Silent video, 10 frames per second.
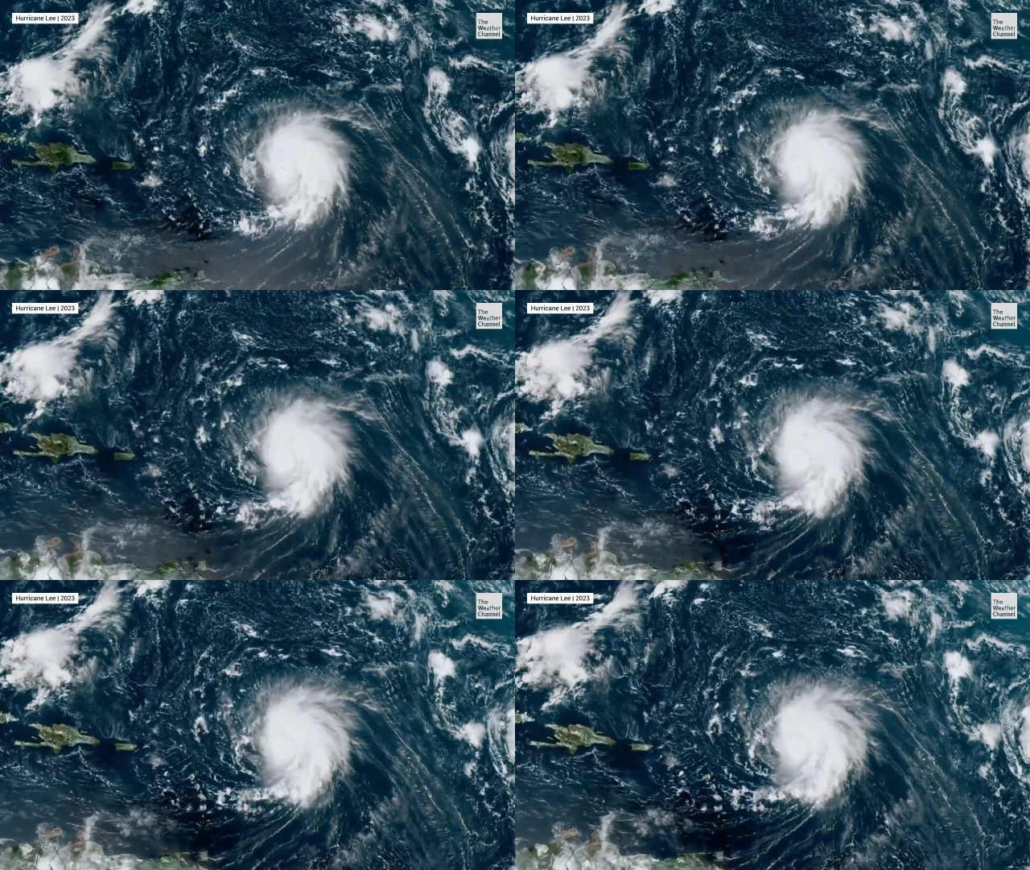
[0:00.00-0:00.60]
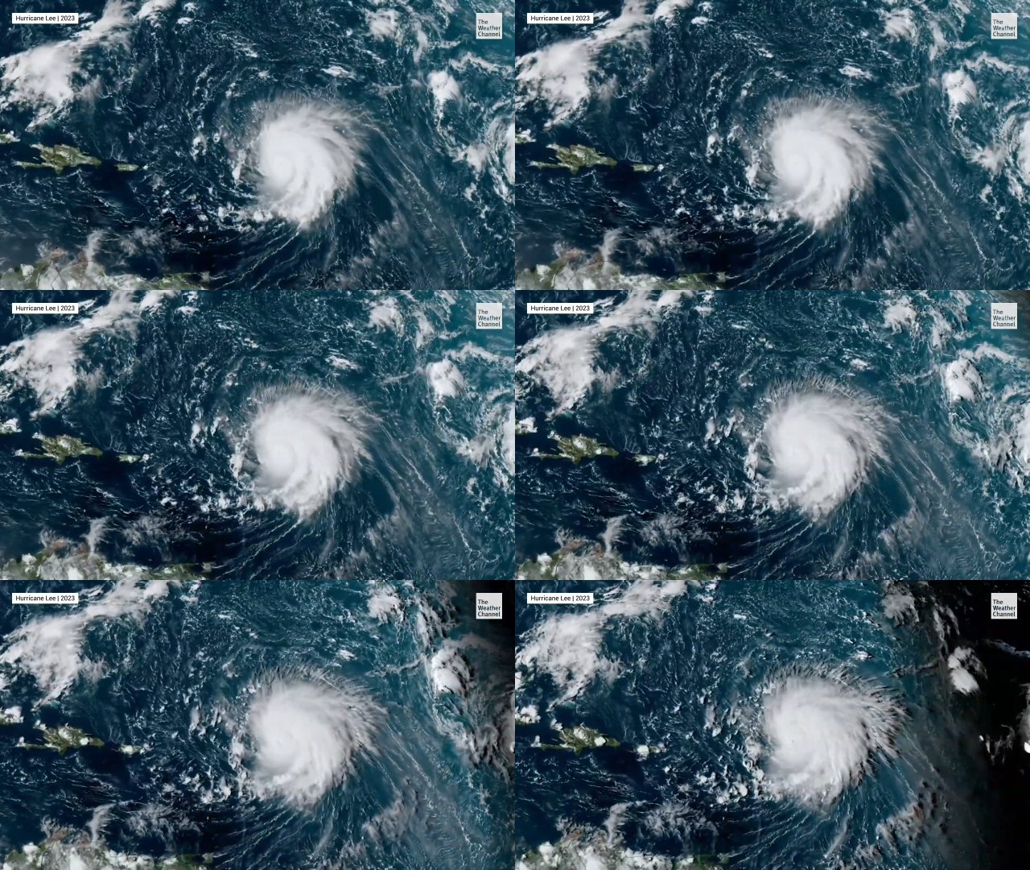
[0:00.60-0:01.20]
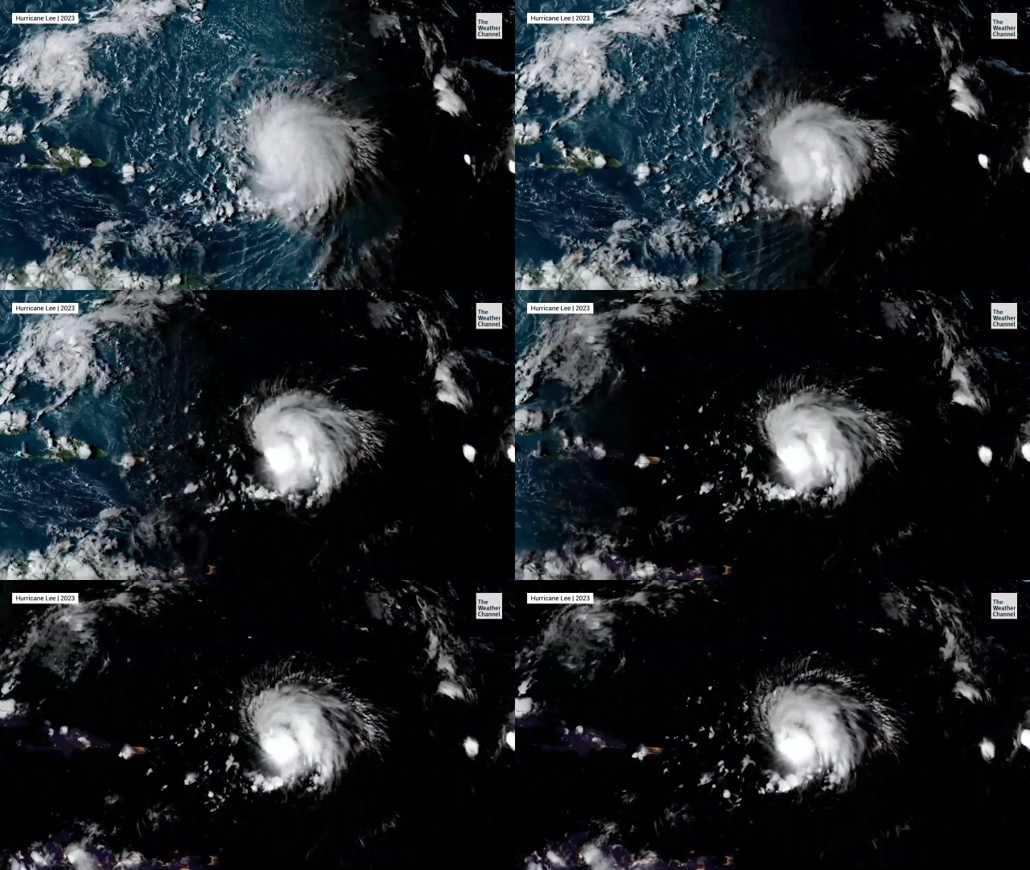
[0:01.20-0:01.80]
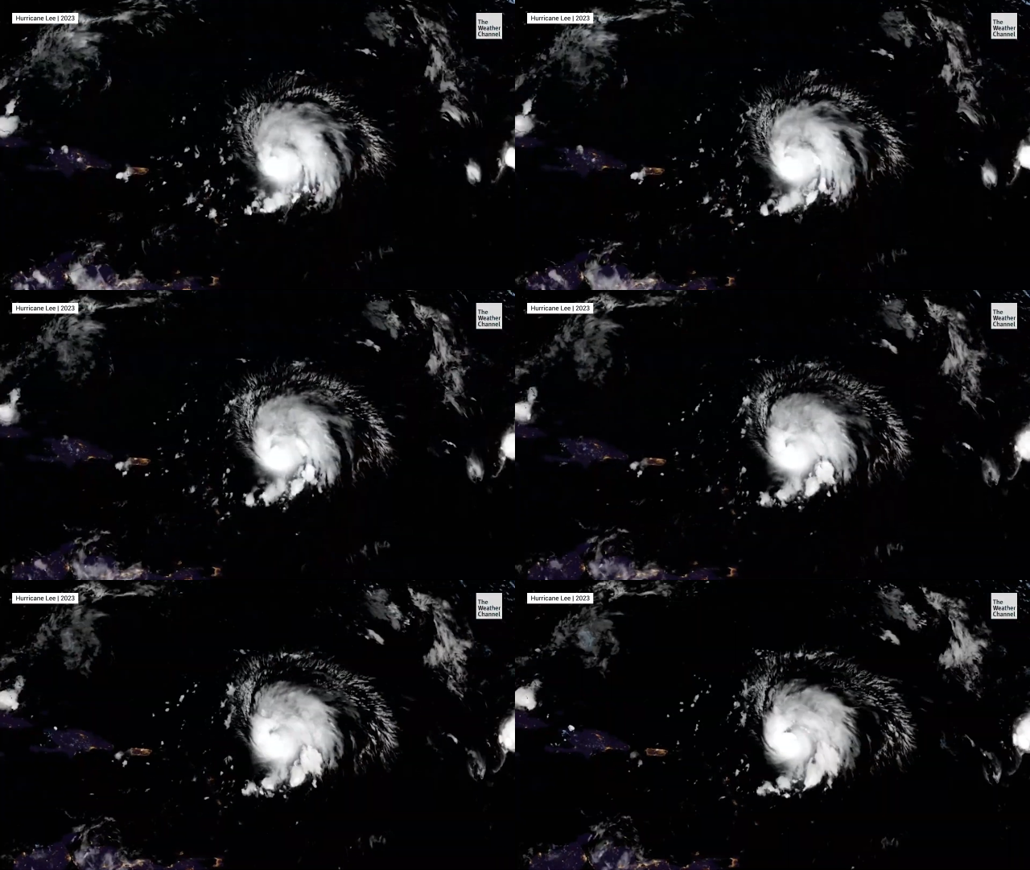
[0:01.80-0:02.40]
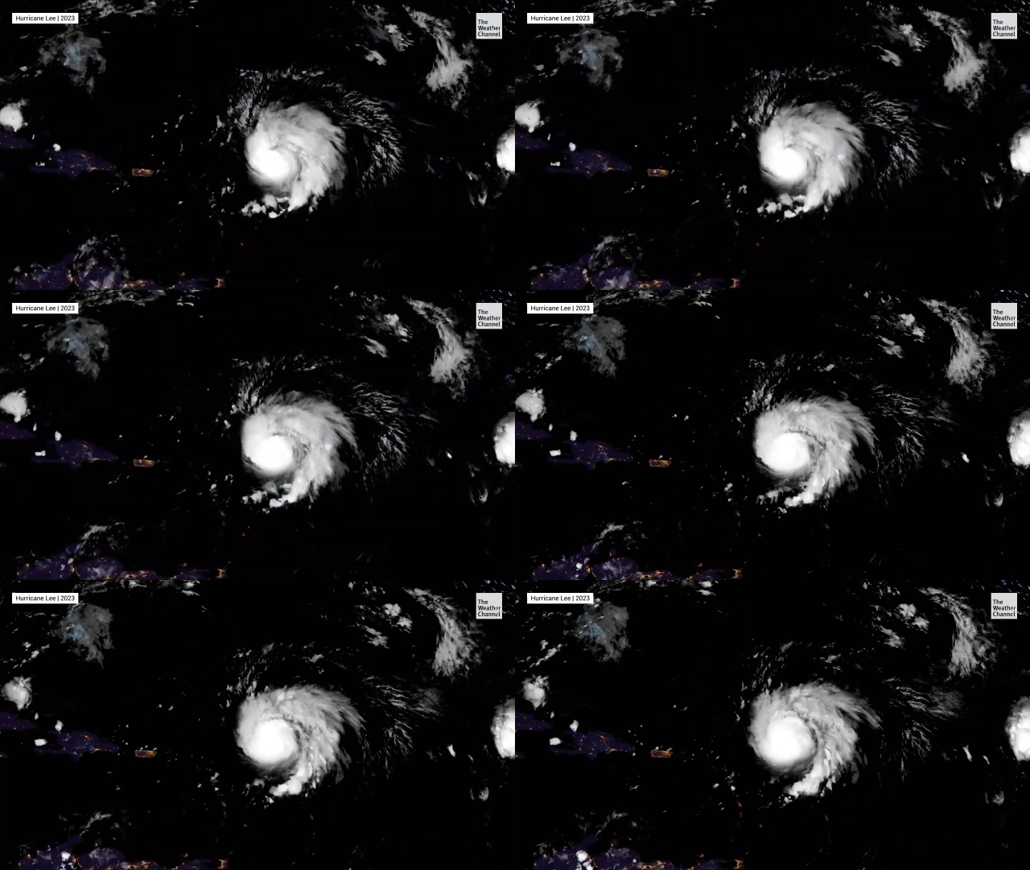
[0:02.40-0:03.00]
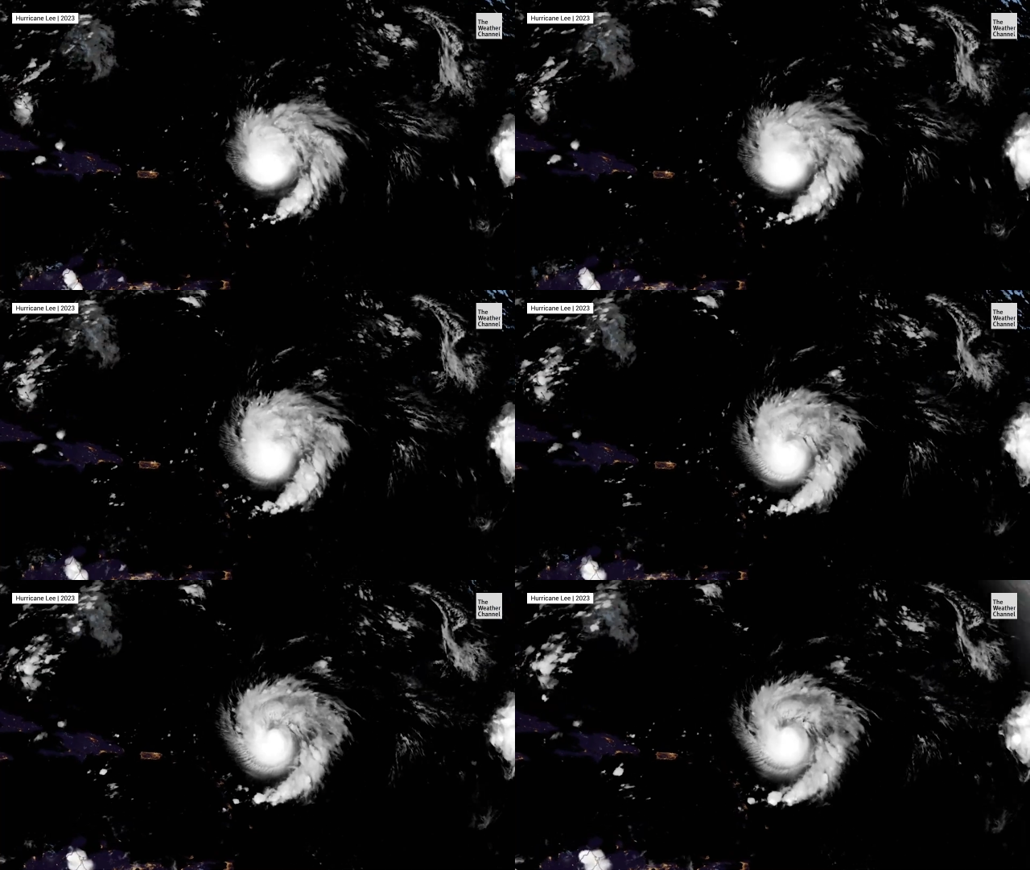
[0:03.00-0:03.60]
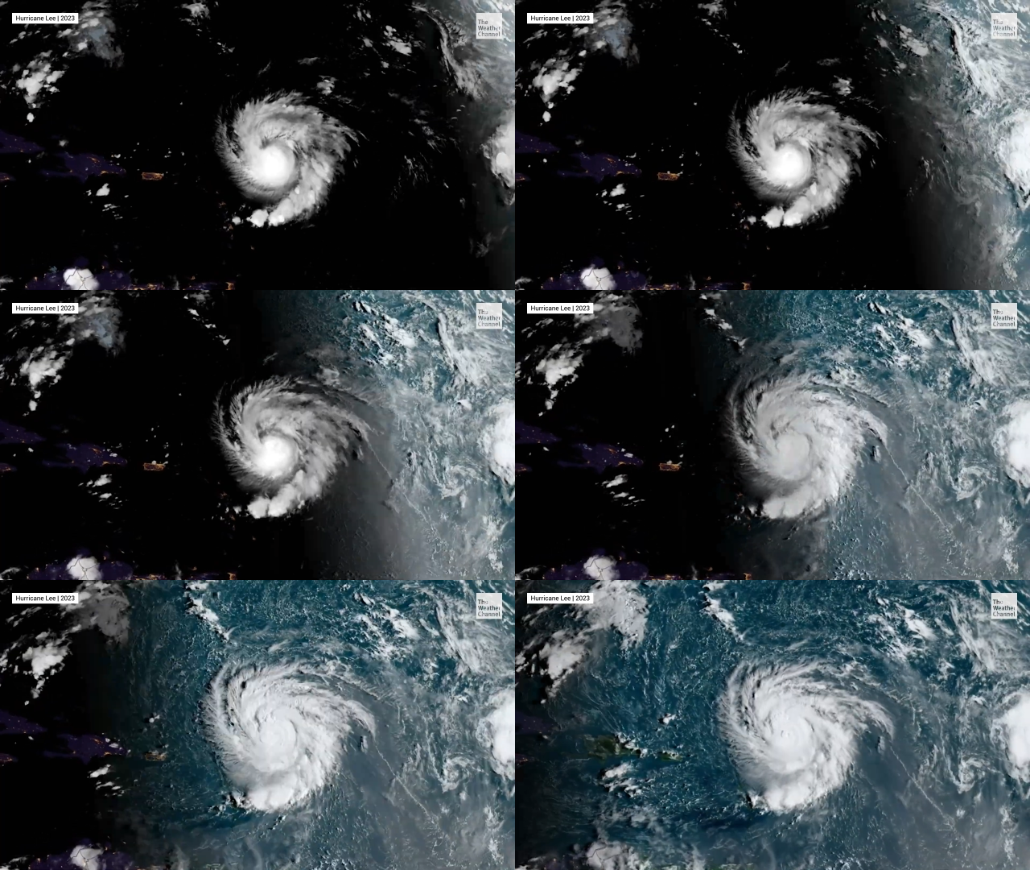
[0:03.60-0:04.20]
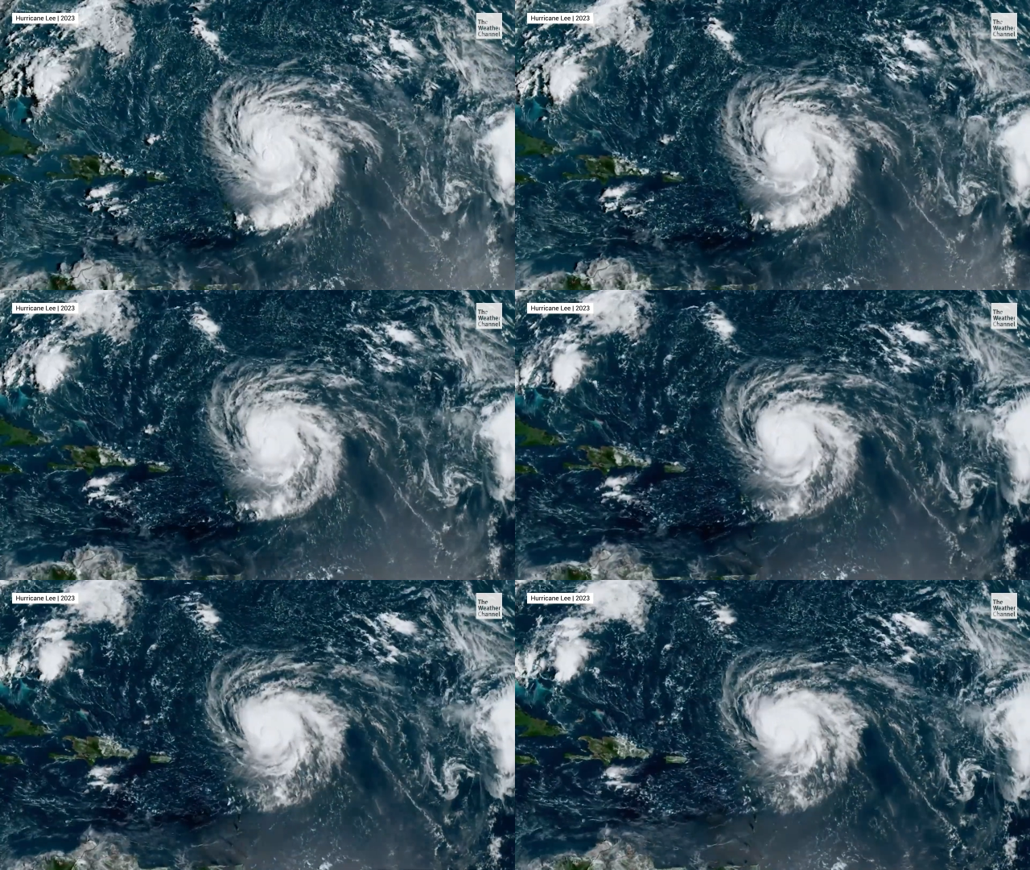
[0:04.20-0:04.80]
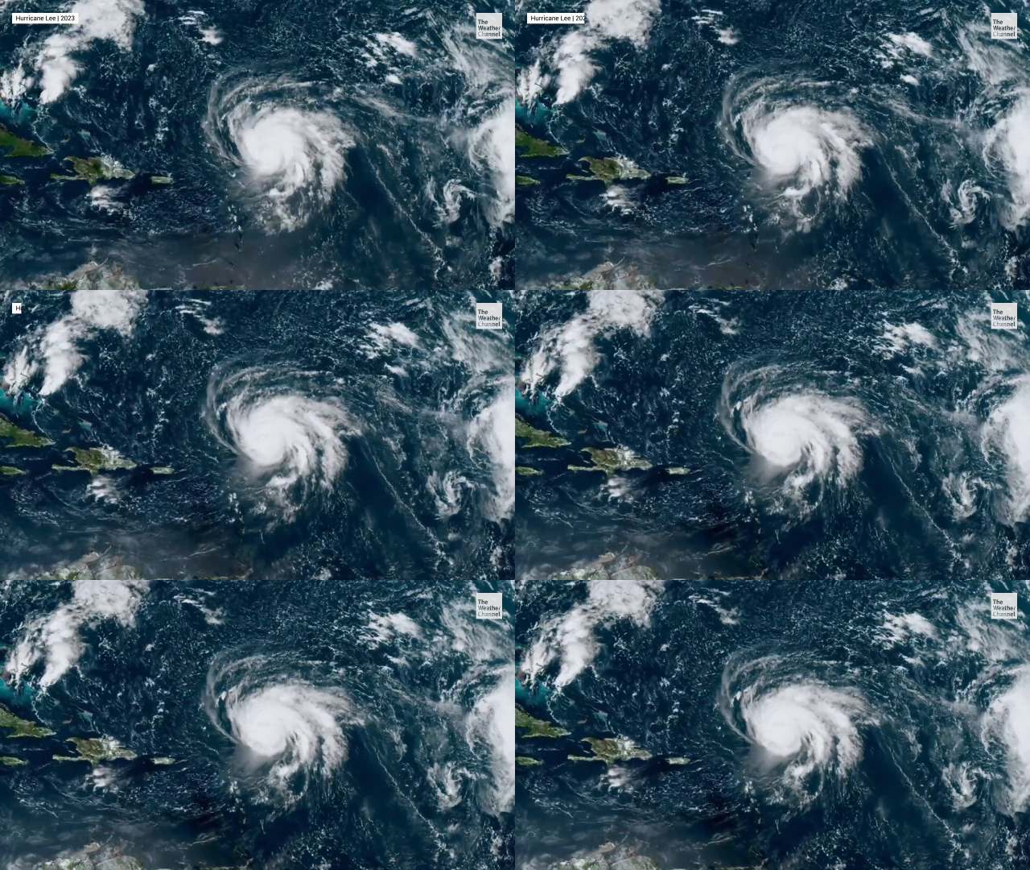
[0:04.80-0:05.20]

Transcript: [unreadable: no face in view]